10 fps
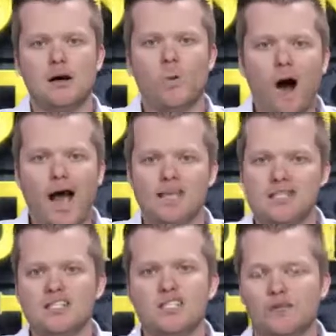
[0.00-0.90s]
Why is
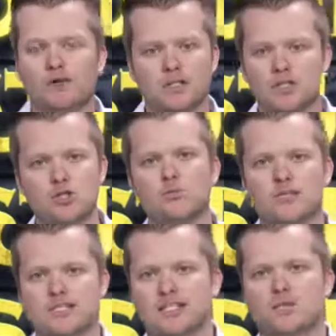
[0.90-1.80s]
it different to do
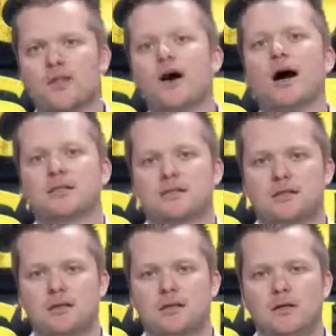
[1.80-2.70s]
business with
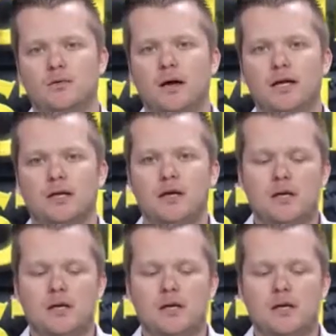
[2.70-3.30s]
us, right?